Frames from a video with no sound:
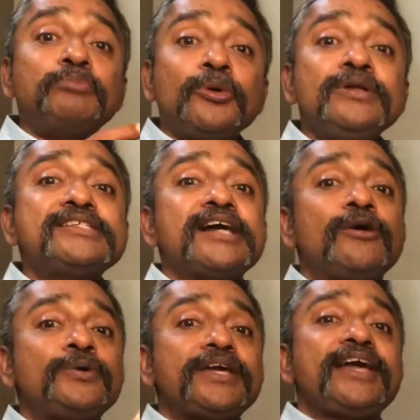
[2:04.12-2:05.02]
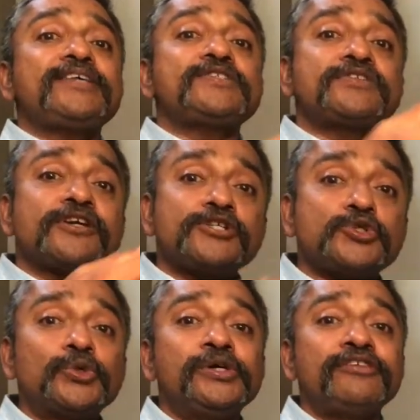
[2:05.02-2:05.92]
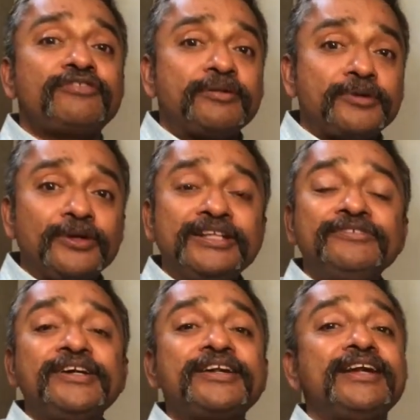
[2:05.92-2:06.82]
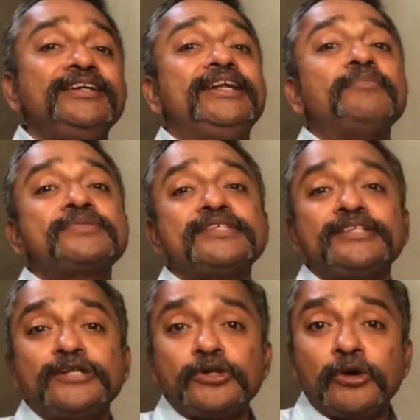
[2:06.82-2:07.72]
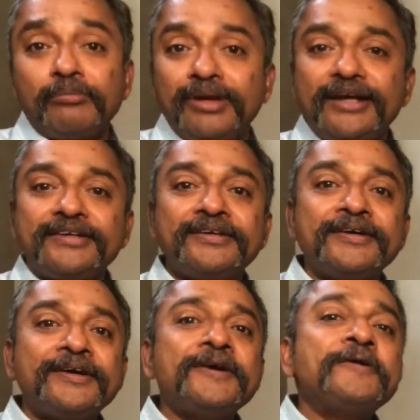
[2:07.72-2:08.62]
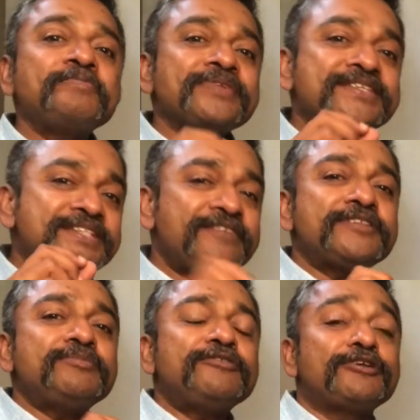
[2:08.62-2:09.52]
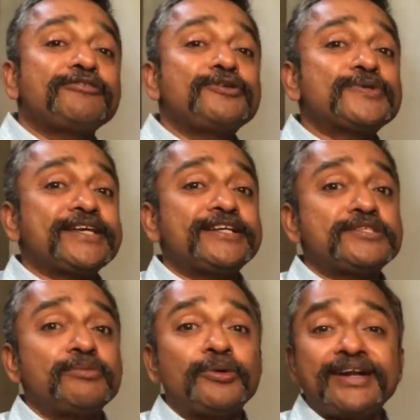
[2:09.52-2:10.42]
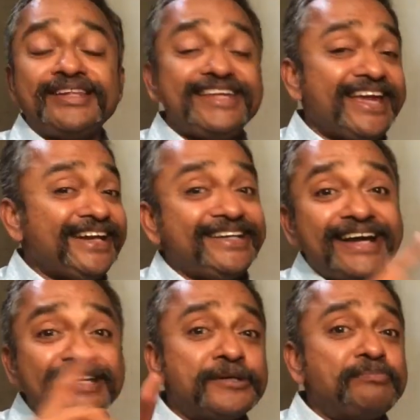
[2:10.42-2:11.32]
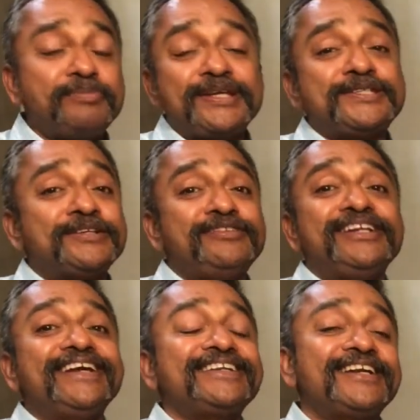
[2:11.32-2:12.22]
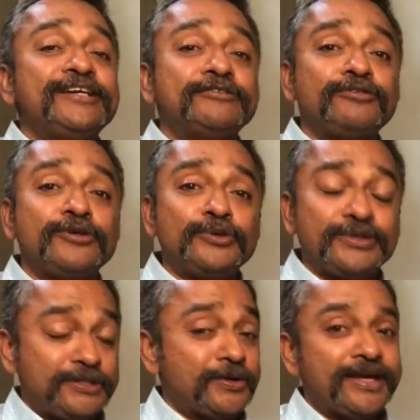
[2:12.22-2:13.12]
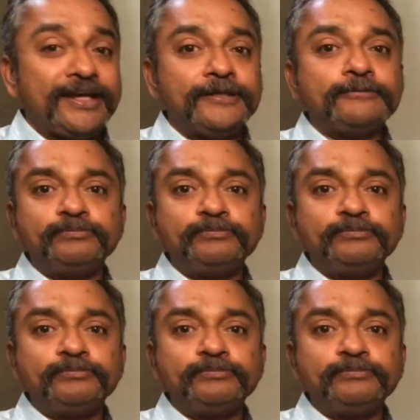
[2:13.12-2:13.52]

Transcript: pulls out extra sugar from your liver and dumps it into your blood. Stay with me for a few seconds more and the entire picture will get clear for you in your head.